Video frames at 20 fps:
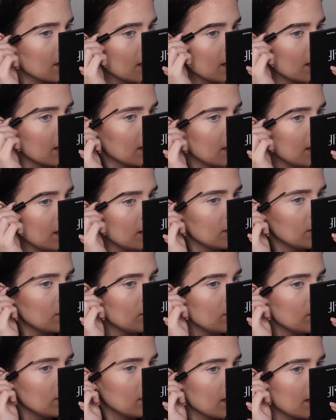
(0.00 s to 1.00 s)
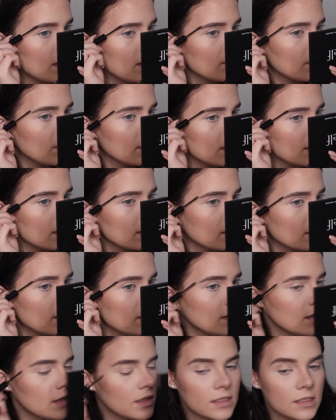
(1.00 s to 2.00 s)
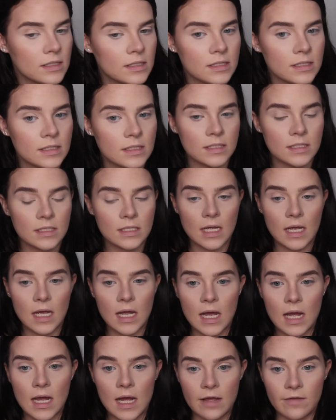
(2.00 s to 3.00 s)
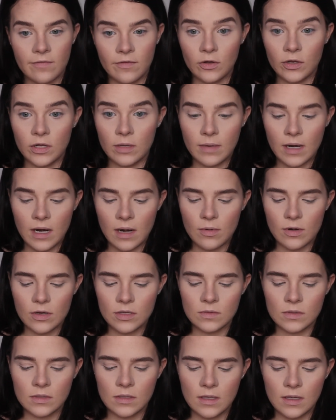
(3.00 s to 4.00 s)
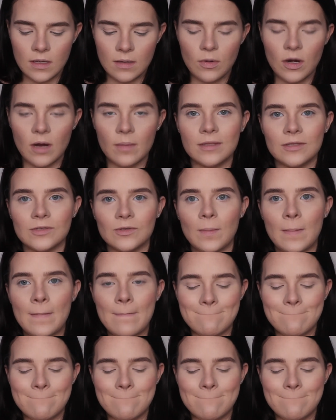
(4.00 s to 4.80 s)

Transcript: I can't do that because I filled in my eyebrows with a brow pencil.